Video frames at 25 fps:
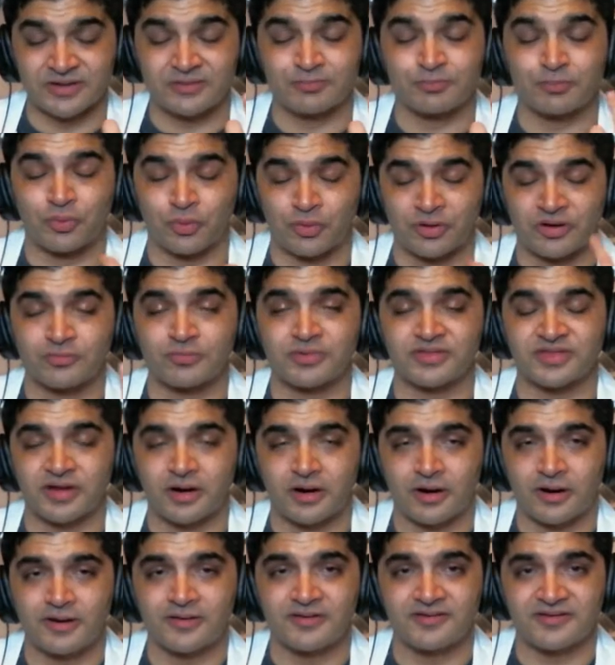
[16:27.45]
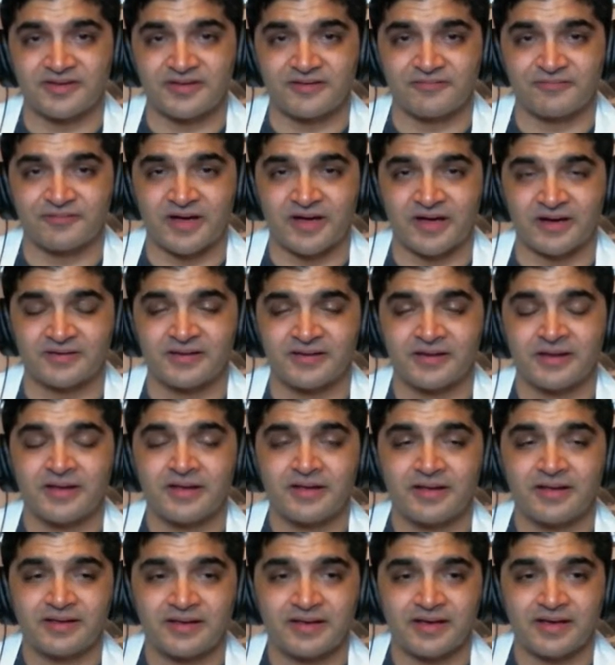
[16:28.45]
born with a heart defect
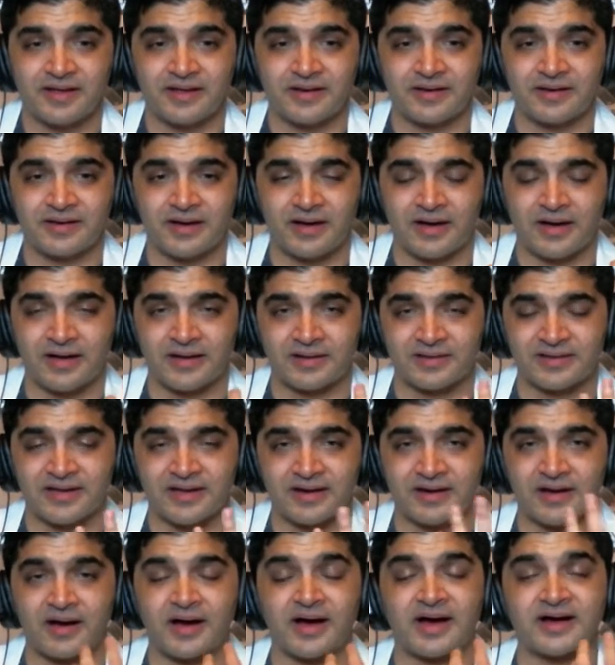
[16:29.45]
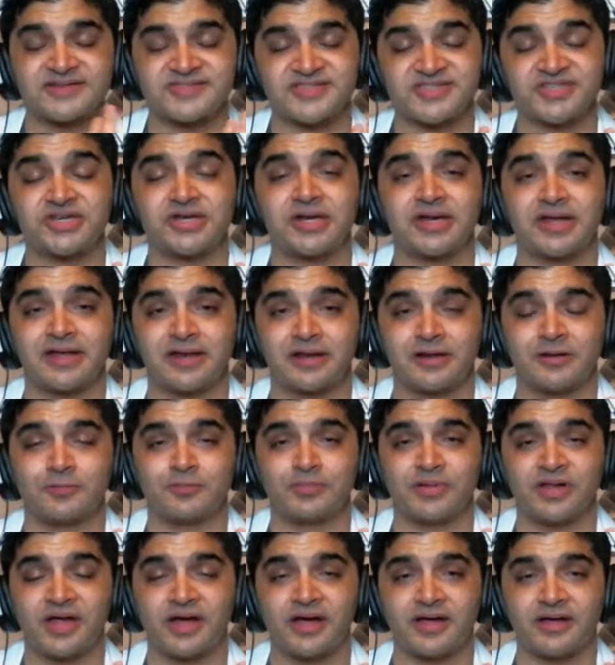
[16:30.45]
can get oxygenated
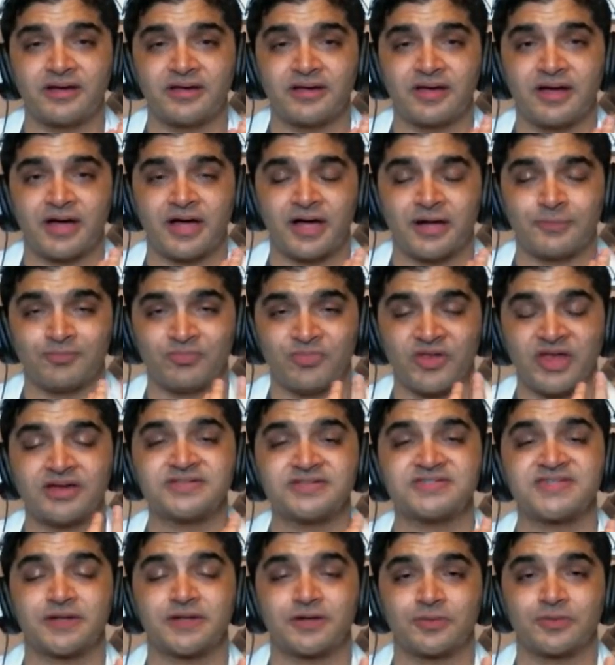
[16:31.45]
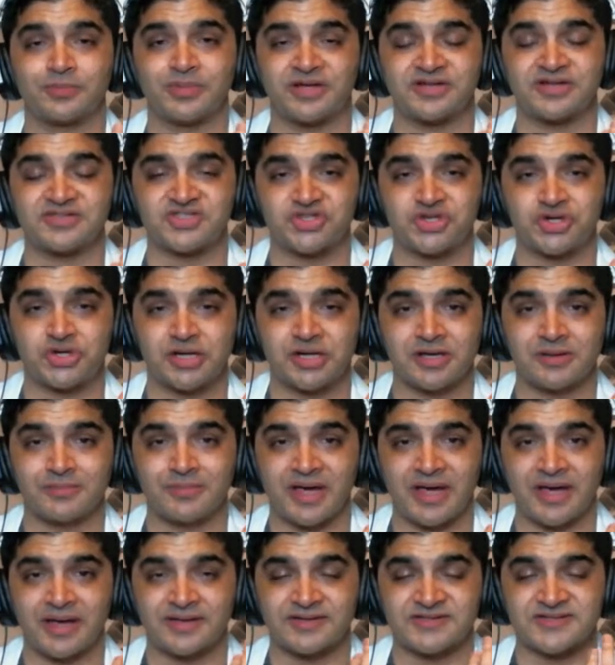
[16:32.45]
blood into their bloodstream
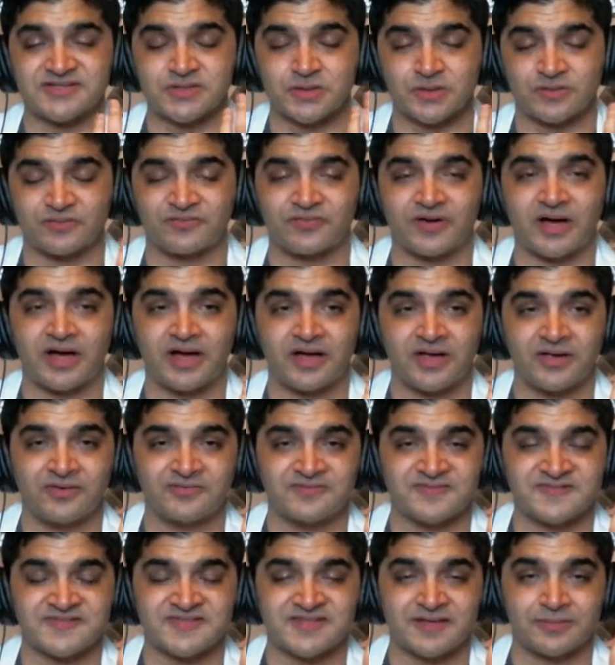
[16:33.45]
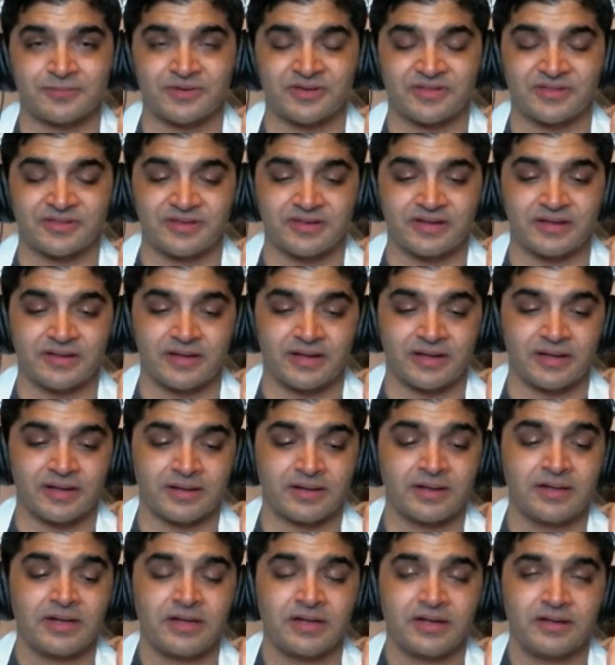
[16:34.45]
and survive some of
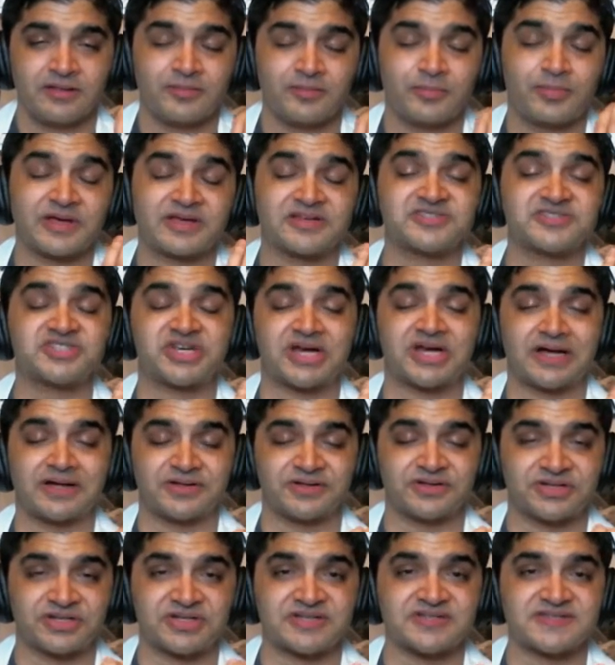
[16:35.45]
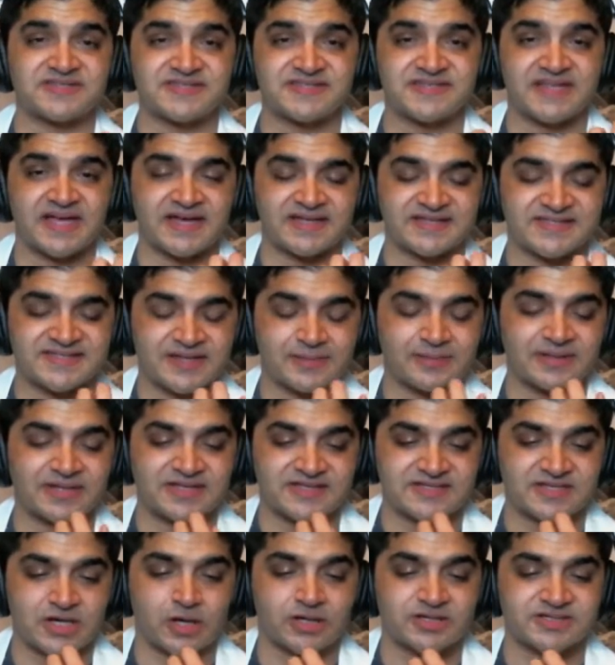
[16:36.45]
the biggest challenges that some of
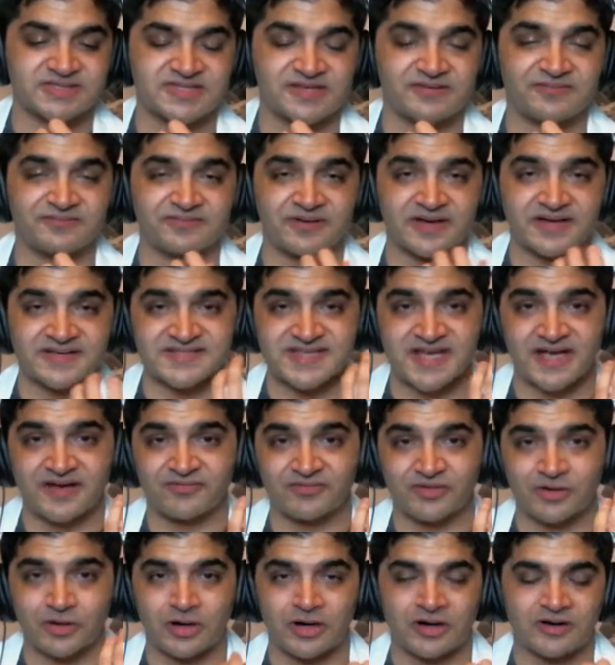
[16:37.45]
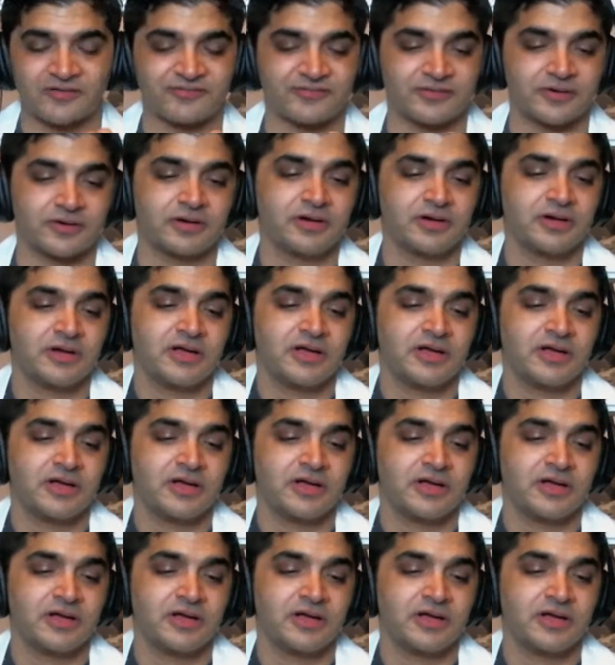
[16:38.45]
these heart defects have to offer.